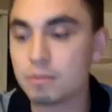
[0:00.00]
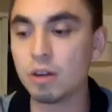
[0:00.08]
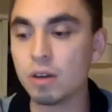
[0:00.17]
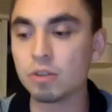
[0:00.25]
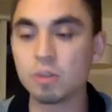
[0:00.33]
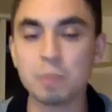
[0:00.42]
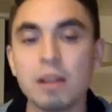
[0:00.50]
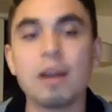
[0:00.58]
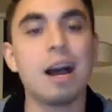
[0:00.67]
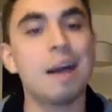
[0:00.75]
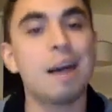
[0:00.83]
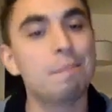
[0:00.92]
know,
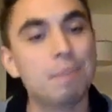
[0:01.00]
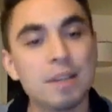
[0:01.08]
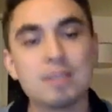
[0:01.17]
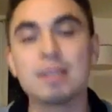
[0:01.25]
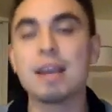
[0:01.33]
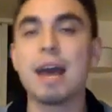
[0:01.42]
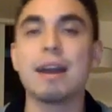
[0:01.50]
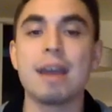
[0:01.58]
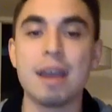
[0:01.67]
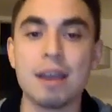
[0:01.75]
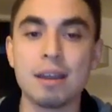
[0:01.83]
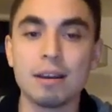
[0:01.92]
Spila, I'm busy at
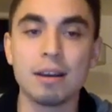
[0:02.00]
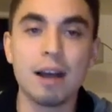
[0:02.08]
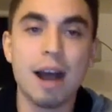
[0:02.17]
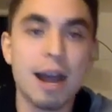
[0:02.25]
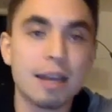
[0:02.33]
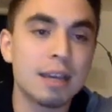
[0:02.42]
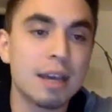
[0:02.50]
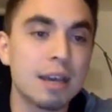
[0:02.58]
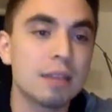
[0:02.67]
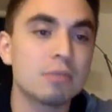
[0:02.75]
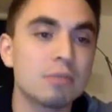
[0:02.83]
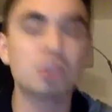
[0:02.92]
8. I
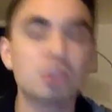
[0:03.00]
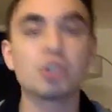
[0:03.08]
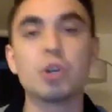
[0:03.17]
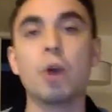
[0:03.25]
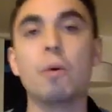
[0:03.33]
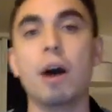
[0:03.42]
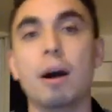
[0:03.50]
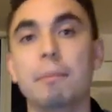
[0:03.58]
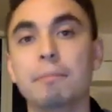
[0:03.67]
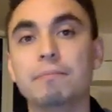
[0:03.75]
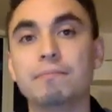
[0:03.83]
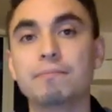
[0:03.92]
can't show up.
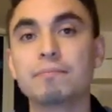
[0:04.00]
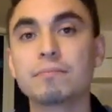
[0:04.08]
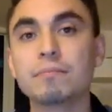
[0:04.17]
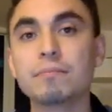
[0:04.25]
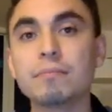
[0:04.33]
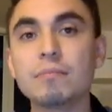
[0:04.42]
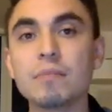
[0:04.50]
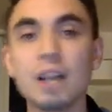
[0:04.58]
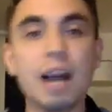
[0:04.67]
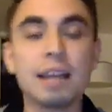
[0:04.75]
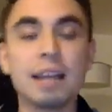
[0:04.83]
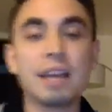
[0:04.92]

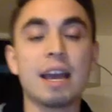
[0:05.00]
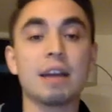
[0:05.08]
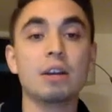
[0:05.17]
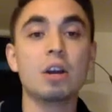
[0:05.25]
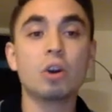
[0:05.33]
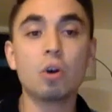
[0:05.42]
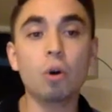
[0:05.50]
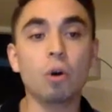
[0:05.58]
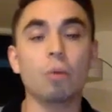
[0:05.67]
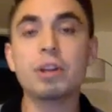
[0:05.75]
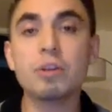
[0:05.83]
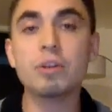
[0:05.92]
I can't.
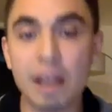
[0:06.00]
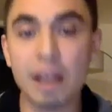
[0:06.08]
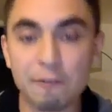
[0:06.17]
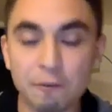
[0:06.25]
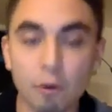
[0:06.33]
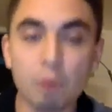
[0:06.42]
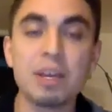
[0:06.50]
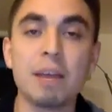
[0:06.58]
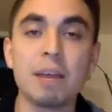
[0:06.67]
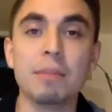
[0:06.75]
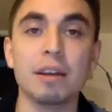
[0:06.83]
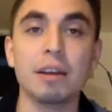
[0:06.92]
Cool. What are you doing at 4
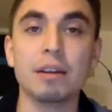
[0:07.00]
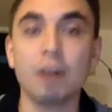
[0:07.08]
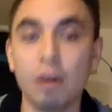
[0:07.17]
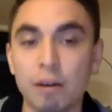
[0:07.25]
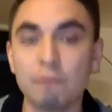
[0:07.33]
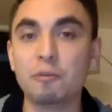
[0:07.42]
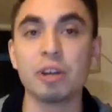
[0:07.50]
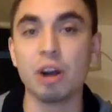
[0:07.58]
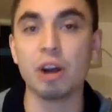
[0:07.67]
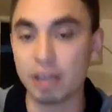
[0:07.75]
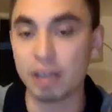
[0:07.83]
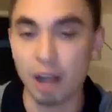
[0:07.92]
p.m. then? Oh, I'm
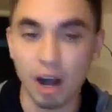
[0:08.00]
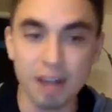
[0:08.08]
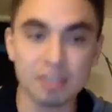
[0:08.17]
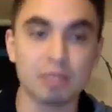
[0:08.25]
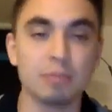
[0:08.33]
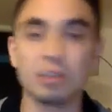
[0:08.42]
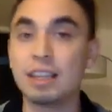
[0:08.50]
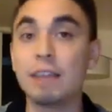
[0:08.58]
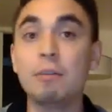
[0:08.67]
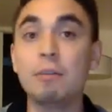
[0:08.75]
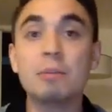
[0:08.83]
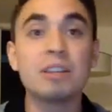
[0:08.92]
free. Okay, awesome.
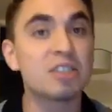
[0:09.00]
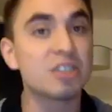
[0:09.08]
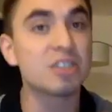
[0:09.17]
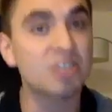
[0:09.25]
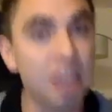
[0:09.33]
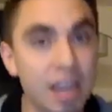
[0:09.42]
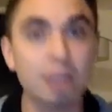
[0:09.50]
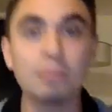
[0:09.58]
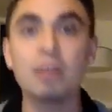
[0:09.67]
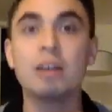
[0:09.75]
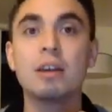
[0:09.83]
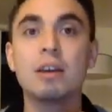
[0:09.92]
Give them the
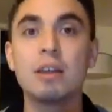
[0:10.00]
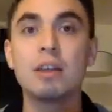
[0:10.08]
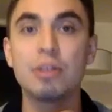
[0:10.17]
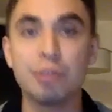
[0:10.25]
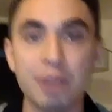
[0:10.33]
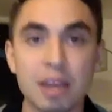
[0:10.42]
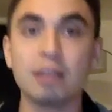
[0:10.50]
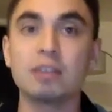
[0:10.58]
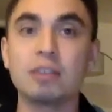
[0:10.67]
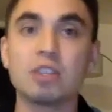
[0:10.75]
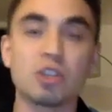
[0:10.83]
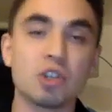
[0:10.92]
same
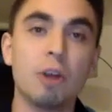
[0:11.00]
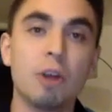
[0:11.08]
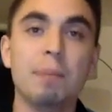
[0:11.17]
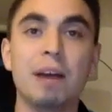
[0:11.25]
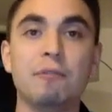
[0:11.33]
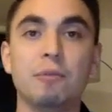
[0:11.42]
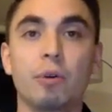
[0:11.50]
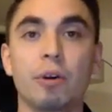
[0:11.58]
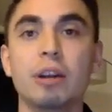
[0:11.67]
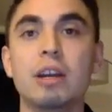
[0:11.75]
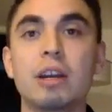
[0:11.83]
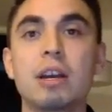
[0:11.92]
thing to show up at
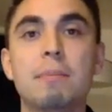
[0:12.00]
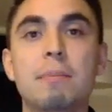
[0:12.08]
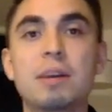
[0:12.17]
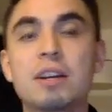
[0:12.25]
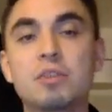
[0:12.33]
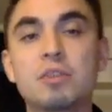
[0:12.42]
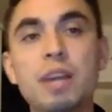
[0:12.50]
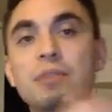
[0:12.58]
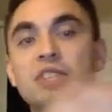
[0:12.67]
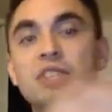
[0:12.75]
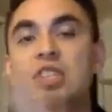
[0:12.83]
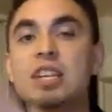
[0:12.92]
4. Because we
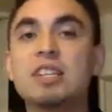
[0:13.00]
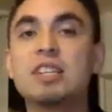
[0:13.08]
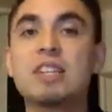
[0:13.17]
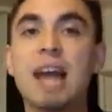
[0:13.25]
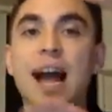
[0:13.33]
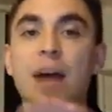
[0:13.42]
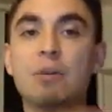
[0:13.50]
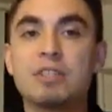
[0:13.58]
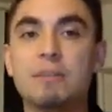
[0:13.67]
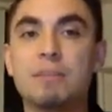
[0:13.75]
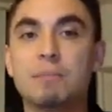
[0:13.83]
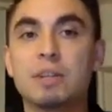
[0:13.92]
have 6
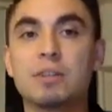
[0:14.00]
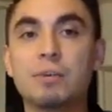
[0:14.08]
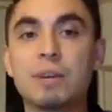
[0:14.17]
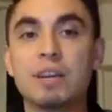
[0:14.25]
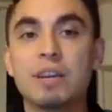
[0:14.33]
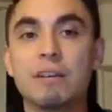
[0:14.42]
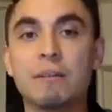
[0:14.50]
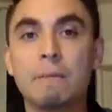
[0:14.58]
hours in between